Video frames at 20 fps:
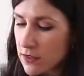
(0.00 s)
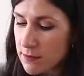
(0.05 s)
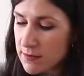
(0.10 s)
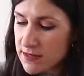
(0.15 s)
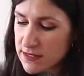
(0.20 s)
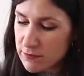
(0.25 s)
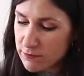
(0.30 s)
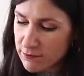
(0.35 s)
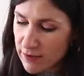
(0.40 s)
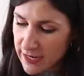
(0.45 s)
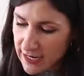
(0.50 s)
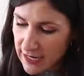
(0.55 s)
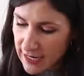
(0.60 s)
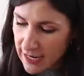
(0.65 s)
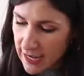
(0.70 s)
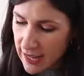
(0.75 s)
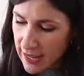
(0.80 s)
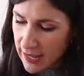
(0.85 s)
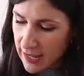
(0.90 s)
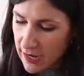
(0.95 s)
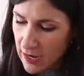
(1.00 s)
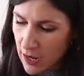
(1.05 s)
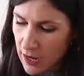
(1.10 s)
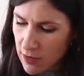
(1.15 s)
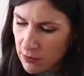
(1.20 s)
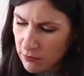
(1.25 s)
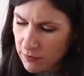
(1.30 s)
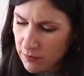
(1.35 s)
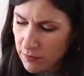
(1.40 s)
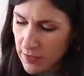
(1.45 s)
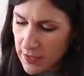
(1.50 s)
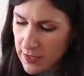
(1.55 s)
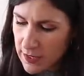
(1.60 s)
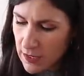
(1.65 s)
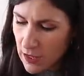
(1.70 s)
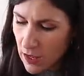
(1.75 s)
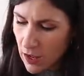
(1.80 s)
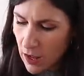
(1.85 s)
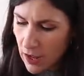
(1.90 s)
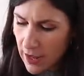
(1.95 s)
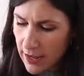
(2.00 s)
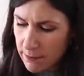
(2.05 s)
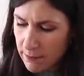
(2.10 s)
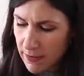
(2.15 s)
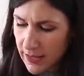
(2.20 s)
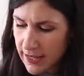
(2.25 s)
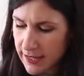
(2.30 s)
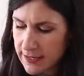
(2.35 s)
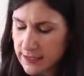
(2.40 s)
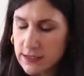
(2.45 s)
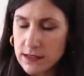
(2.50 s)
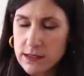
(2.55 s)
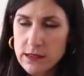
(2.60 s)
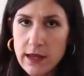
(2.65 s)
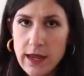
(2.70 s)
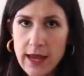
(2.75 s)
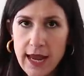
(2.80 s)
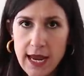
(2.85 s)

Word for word: on them is funny and I think I picked